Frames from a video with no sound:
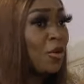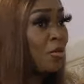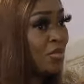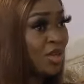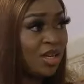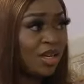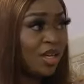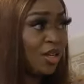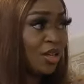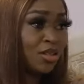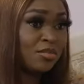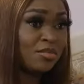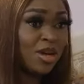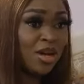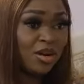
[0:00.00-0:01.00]
for me, it
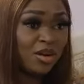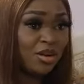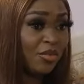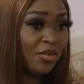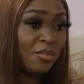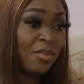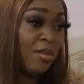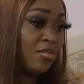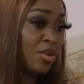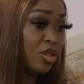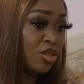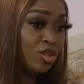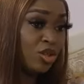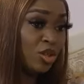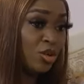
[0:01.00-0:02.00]
doesn't matter if a man
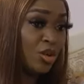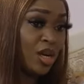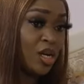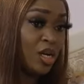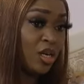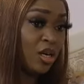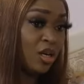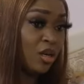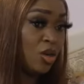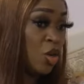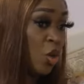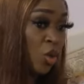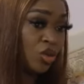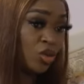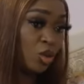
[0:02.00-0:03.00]
meets you and
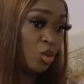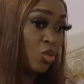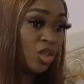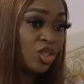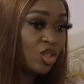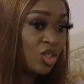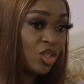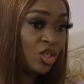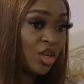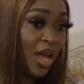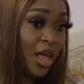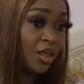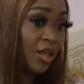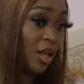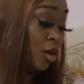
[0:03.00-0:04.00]
knows you're rich
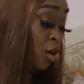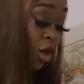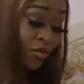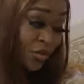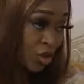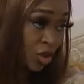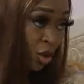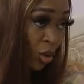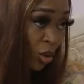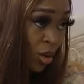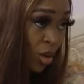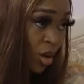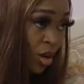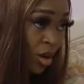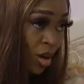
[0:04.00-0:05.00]
and loves
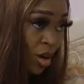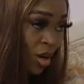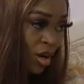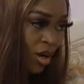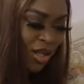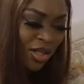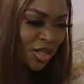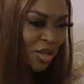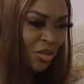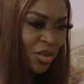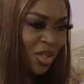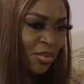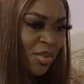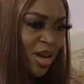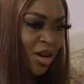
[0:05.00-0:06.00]
you. It
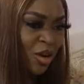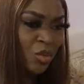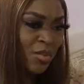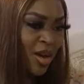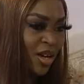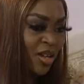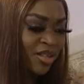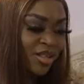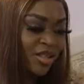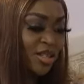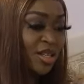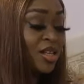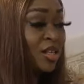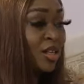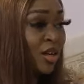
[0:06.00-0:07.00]
doesn't really matter. What matters
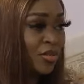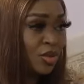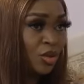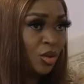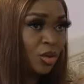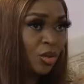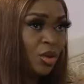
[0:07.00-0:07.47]
is that he loves